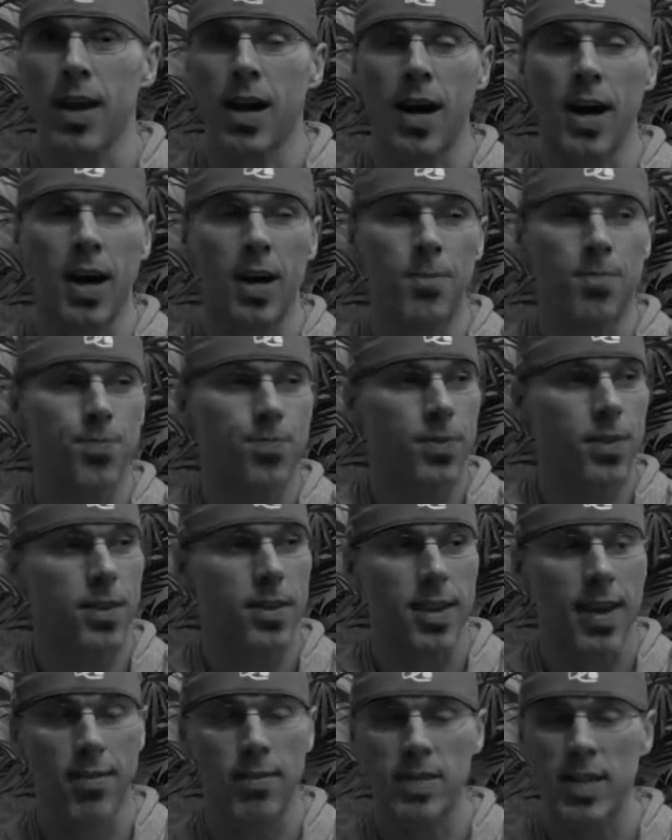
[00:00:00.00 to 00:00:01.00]

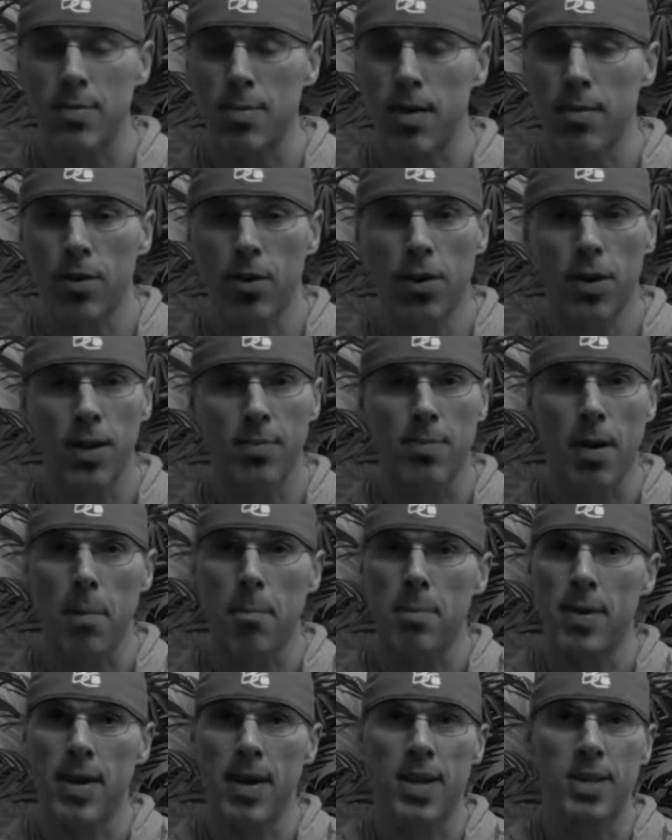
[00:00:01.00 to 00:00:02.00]
Every time I've heard it, my
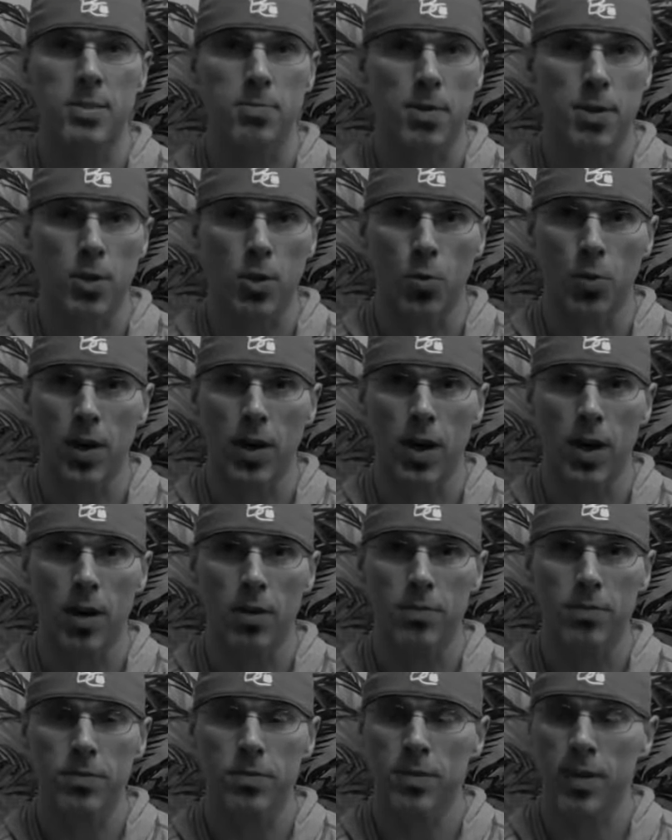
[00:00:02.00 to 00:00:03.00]
BS meter went
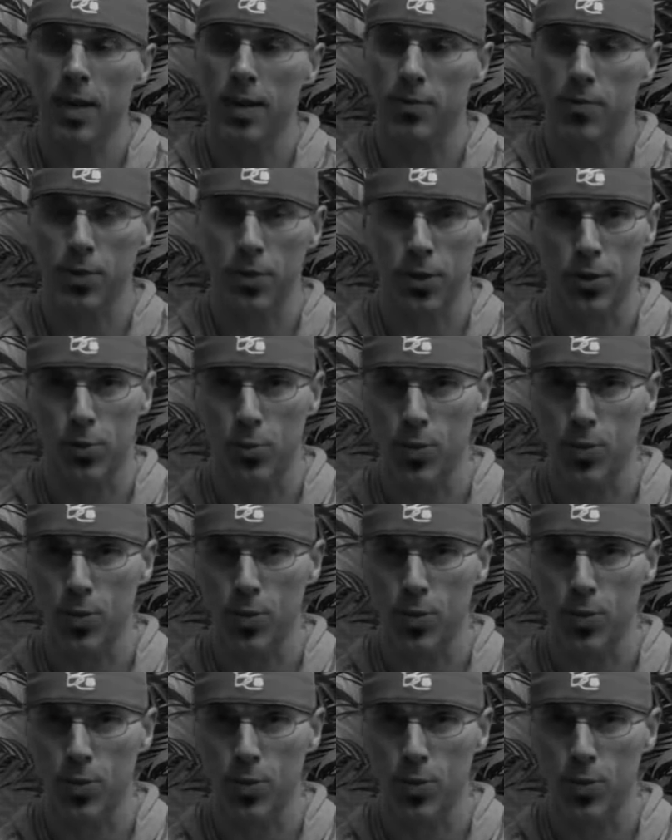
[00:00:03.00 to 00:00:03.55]
off, and for good